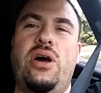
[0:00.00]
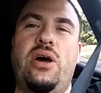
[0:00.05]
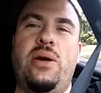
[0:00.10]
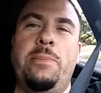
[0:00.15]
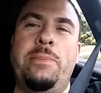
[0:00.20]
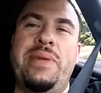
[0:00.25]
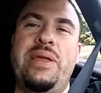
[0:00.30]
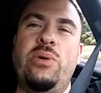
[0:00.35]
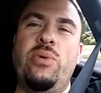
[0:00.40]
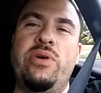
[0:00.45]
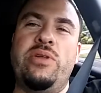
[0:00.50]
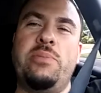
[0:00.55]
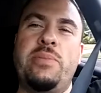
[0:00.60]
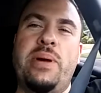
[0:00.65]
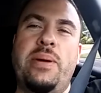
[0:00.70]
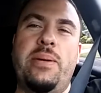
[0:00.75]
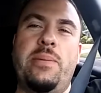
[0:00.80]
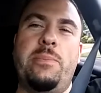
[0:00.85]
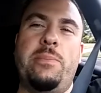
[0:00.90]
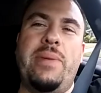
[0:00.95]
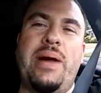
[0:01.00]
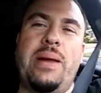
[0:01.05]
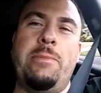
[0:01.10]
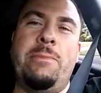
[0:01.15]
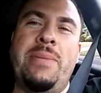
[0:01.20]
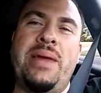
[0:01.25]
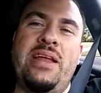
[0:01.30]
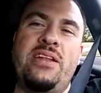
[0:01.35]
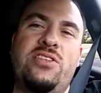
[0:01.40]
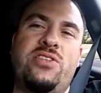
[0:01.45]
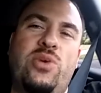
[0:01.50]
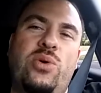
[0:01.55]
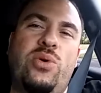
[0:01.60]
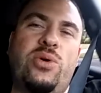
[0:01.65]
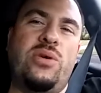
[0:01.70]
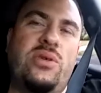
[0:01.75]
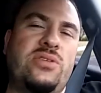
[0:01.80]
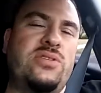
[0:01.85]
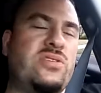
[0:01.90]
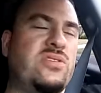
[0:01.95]
meet with my
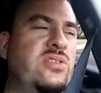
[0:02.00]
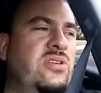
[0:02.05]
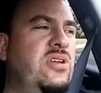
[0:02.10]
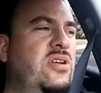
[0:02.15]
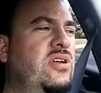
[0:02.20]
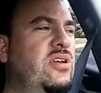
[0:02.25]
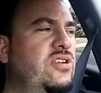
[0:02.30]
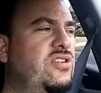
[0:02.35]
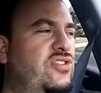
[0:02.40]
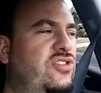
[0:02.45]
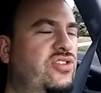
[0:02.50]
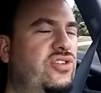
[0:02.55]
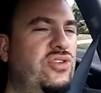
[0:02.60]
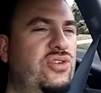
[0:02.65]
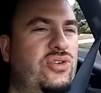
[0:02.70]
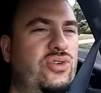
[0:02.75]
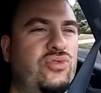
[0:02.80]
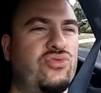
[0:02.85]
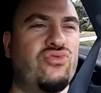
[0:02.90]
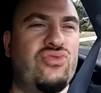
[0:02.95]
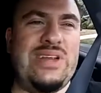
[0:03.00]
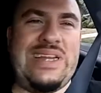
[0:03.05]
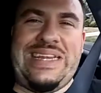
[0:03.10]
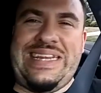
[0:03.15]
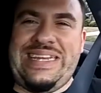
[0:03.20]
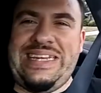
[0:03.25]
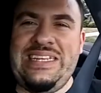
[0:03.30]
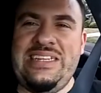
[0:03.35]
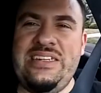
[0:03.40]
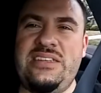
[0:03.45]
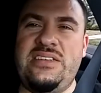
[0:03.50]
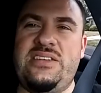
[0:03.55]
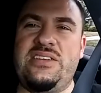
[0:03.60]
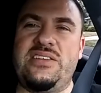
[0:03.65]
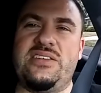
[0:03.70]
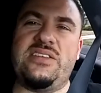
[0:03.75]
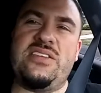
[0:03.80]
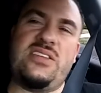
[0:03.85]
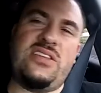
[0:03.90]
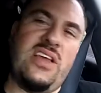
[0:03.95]
mentors, to read, to
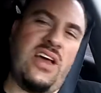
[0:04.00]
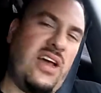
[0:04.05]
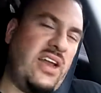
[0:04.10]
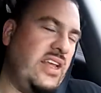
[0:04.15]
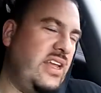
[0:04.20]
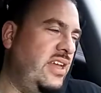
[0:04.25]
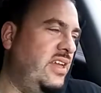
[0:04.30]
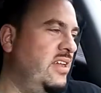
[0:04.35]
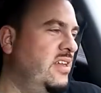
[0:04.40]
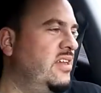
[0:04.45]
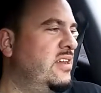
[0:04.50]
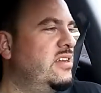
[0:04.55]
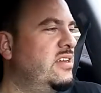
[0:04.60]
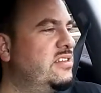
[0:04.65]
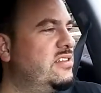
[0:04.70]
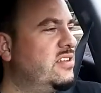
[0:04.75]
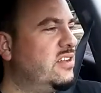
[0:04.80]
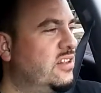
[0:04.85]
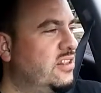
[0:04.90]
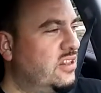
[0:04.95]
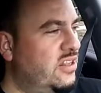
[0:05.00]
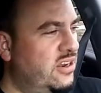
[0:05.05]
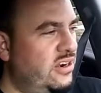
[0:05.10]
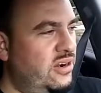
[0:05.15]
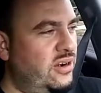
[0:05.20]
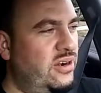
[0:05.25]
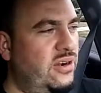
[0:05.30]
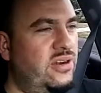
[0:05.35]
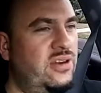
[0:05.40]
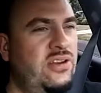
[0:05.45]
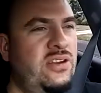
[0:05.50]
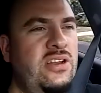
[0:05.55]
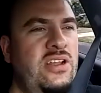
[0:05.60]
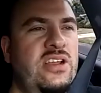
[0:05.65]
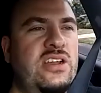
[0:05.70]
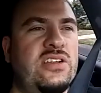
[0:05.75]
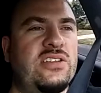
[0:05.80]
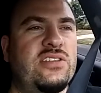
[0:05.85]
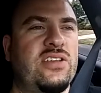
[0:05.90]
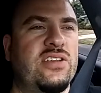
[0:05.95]
study, to learn,
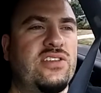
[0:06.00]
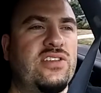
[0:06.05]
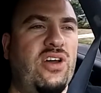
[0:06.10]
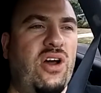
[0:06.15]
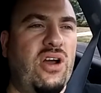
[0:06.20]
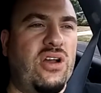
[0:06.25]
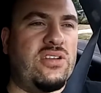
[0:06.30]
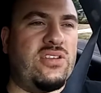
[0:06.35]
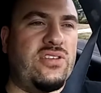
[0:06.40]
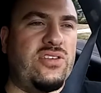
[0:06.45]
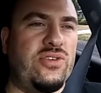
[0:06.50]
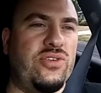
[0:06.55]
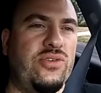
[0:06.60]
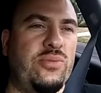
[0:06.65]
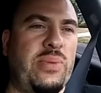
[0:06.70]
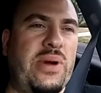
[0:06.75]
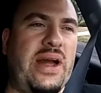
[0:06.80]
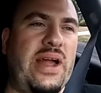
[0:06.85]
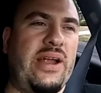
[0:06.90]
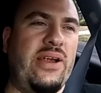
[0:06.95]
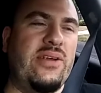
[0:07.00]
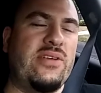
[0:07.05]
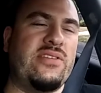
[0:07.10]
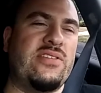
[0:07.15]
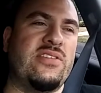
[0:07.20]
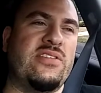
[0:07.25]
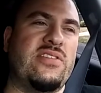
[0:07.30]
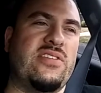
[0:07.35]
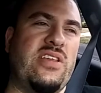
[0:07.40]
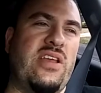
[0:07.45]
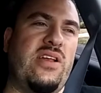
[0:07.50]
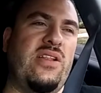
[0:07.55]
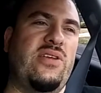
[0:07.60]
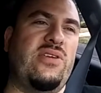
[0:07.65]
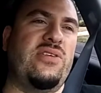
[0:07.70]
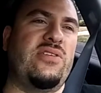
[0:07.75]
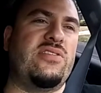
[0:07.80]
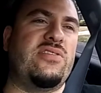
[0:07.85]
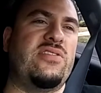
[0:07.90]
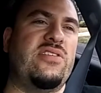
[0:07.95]
to talk to buyers and
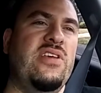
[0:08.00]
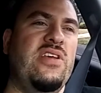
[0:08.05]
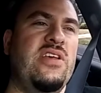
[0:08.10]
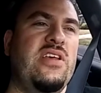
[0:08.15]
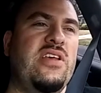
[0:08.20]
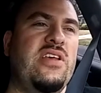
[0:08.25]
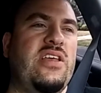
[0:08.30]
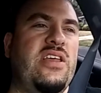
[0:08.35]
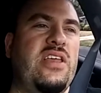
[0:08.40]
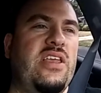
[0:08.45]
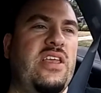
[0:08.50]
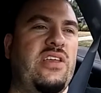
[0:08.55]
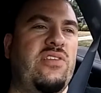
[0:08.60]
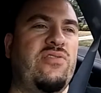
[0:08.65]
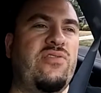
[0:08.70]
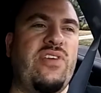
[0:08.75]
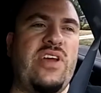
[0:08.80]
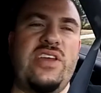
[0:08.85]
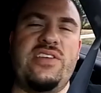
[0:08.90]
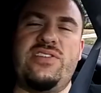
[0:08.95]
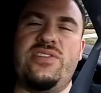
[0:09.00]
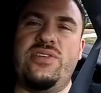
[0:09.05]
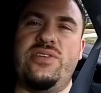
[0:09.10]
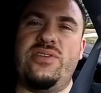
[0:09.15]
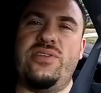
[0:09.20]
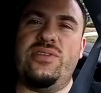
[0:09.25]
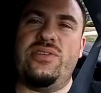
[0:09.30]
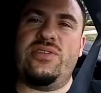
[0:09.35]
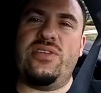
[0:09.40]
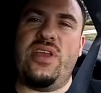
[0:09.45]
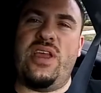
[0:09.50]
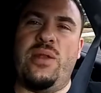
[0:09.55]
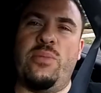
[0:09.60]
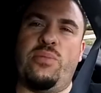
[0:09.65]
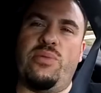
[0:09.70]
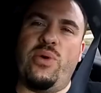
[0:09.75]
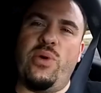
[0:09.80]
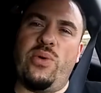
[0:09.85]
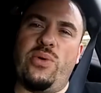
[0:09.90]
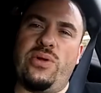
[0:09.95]
sellers, investors and
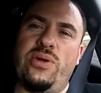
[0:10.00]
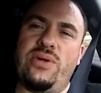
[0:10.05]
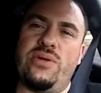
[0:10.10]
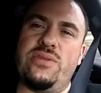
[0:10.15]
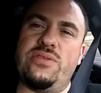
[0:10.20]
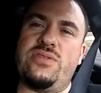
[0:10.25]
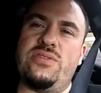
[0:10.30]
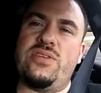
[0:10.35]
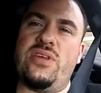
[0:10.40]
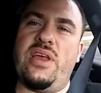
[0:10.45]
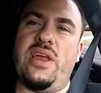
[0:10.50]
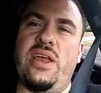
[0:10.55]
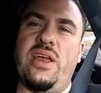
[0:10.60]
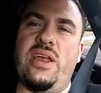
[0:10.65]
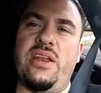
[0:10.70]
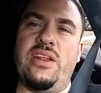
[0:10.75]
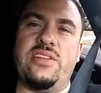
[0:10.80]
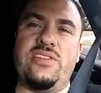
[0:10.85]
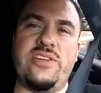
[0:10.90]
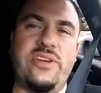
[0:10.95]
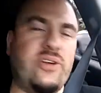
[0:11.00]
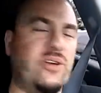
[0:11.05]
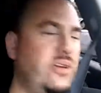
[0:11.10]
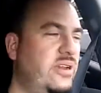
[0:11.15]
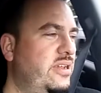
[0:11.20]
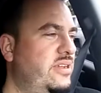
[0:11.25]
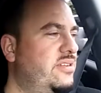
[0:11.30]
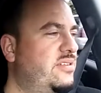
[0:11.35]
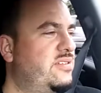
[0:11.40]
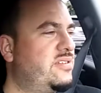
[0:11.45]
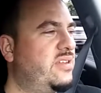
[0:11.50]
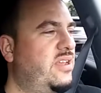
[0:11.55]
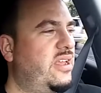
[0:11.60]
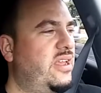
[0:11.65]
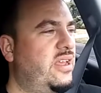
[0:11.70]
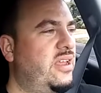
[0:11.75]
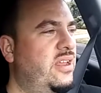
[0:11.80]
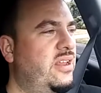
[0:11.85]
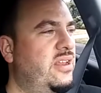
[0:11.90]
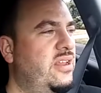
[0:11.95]
brokers and attorneys
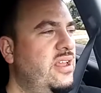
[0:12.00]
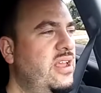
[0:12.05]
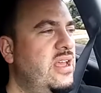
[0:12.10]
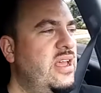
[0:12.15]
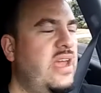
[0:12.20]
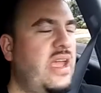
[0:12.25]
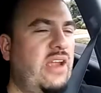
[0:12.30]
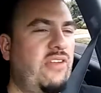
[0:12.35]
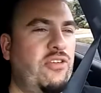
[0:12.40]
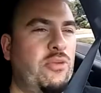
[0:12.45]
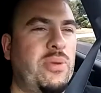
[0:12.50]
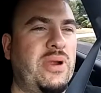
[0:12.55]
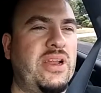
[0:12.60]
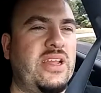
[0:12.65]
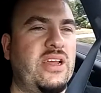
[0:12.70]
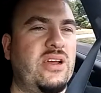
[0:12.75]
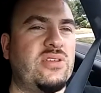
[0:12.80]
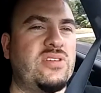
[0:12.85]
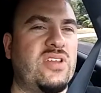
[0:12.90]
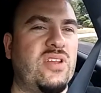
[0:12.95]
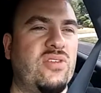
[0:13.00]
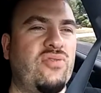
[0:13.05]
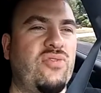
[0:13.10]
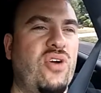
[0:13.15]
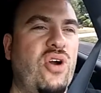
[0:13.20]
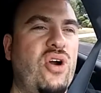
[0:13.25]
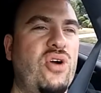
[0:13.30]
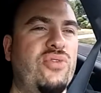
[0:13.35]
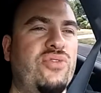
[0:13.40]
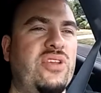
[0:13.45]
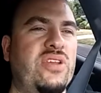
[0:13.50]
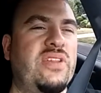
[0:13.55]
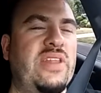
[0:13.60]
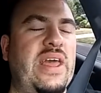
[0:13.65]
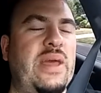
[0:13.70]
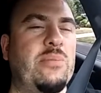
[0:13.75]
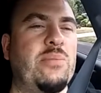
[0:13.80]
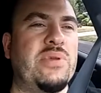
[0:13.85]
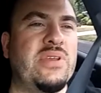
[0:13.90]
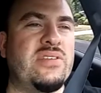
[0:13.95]
and everybody else involved in
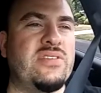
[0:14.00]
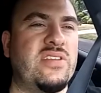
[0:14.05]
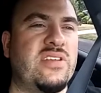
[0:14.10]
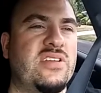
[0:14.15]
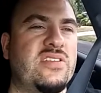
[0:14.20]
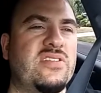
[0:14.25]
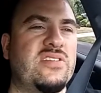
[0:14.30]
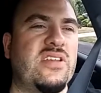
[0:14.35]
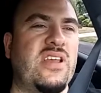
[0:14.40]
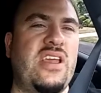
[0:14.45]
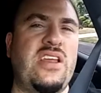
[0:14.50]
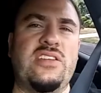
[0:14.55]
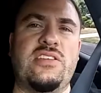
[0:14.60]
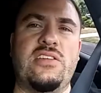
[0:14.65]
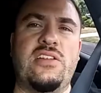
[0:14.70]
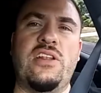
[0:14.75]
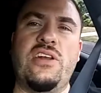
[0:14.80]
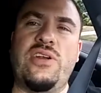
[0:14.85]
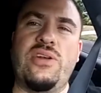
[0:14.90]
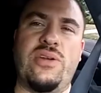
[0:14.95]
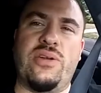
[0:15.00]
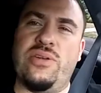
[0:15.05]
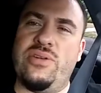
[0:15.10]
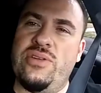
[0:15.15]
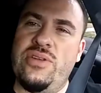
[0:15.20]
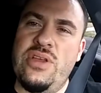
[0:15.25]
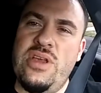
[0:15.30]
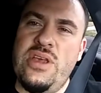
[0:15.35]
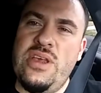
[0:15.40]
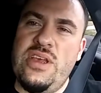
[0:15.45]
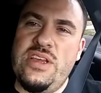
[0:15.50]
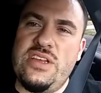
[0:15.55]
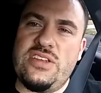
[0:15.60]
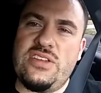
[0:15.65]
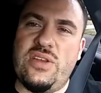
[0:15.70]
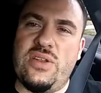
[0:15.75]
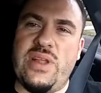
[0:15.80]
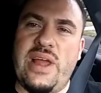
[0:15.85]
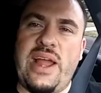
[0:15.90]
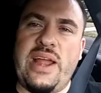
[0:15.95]
that business, and to learn
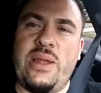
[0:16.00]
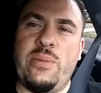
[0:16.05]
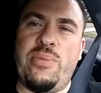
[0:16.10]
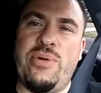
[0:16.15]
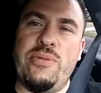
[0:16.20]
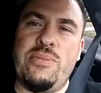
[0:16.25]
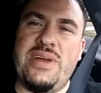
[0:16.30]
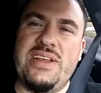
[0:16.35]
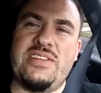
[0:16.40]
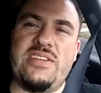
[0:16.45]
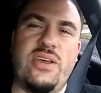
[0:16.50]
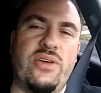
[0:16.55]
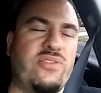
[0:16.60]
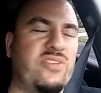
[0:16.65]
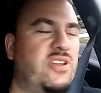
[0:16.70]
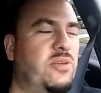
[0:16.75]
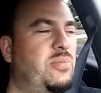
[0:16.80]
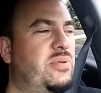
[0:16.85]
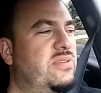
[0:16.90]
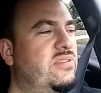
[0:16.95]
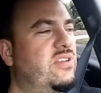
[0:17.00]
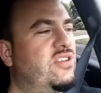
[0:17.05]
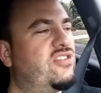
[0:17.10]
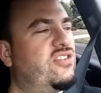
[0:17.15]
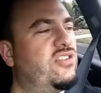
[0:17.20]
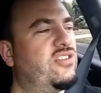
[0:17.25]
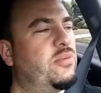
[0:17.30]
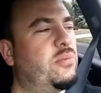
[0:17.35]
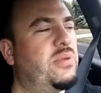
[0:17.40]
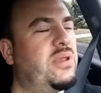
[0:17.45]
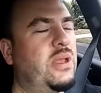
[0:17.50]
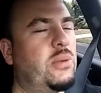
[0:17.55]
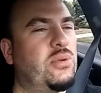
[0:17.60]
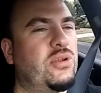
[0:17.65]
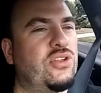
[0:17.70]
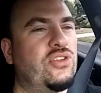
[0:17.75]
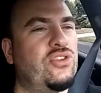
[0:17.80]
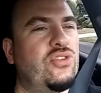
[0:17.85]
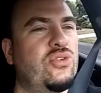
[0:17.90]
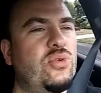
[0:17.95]
so that I can put myself in a position to be able
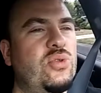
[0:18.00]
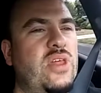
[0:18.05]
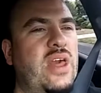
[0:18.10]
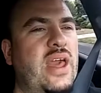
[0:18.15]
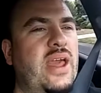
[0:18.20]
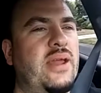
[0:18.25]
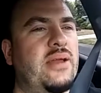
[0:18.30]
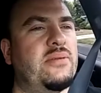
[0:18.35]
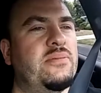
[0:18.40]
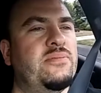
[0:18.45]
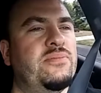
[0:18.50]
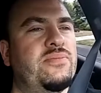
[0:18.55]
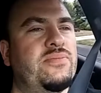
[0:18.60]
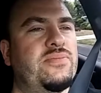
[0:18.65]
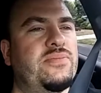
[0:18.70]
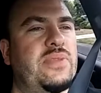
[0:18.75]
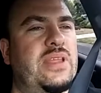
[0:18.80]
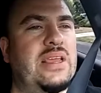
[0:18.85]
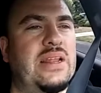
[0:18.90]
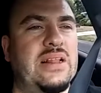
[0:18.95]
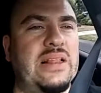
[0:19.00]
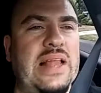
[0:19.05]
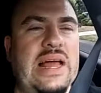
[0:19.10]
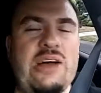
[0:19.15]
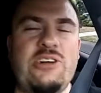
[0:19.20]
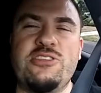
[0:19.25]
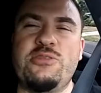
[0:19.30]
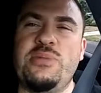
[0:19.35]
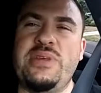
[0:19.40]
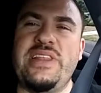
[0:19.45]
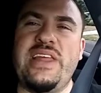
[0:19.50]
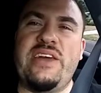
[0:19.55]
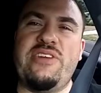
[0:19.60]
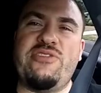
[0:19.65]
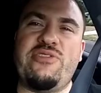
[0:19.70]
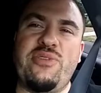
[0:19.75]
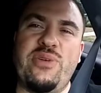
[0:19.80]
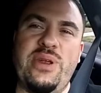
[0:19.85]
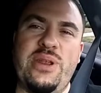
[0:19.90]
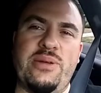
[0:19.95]
to do that. It allows me that
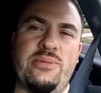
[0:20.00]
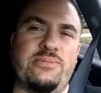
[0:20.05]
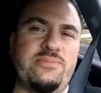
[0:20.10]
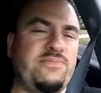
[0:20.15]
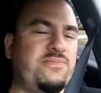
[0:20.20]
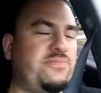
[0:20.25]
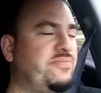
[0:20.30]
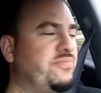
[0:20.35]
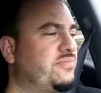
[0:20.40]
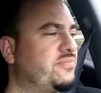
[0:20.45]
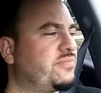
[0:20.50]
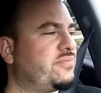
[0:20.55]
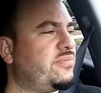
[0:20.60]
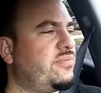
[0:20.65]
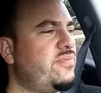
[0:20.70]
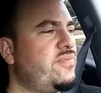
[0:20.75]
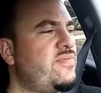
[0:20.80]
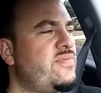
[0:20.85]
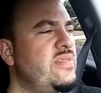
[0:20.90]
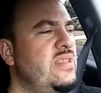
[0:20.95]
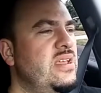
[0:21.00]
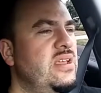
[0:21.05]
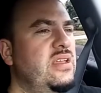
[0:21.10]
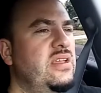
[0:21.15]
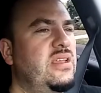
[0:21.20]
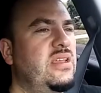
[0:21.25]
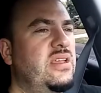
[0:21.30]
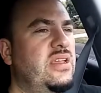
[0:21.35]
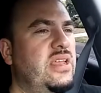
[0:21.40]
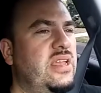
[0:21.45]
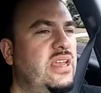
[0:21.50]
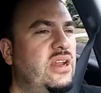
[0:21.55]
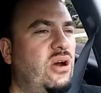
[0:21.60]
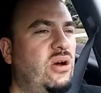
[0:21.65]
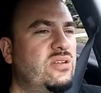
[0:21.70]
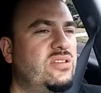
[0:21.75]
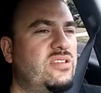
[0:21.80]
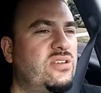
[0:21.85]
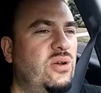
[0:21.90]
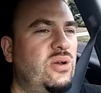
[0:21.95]
freedom. It
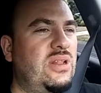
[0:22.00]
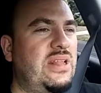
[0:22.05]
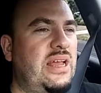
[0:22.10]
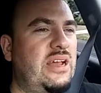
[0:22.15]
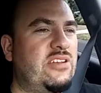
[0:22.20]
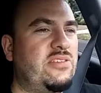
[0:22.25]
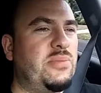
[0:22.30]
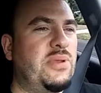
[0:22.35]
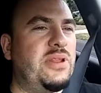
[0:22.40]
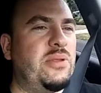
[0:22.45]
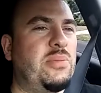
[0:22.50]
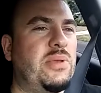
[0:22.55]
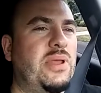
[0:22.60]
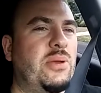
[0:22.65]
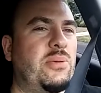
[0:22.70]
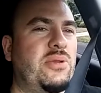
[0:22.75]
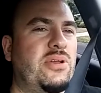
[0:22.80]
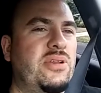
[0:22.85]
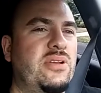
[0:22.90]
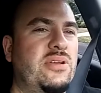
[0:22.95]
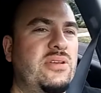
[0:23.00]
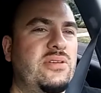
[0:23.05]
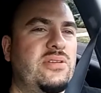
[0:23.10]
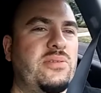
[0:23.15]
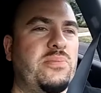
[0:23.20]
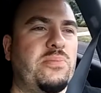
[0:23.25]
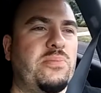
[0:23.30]
also allows me to be able to,